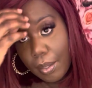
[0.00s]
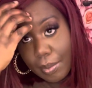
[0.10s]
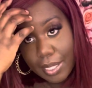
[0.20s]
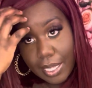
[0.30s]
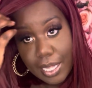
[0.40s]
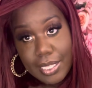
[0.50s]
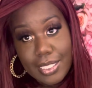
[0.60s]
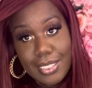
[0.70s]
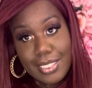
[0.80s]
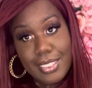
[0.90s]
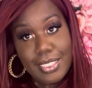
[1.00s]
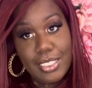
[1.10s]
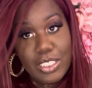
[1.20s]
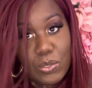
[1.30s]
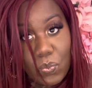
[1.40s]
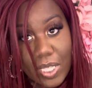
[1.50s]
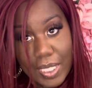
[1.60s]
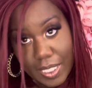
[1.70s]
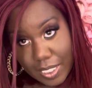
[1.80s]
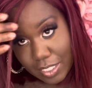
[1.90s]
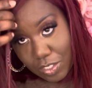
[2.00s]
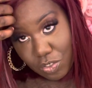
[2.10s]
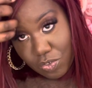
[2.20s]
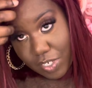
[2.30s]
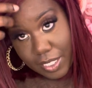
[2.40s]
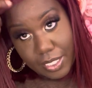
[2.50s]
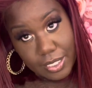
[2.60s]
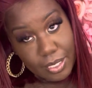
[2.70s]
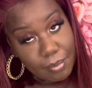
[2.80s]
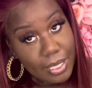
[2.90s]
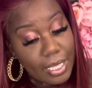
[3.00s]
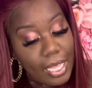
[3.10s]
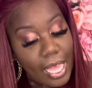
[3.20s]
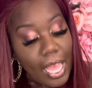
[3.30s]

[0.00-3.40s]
But yeah, this just looks wiggy and stringy to me.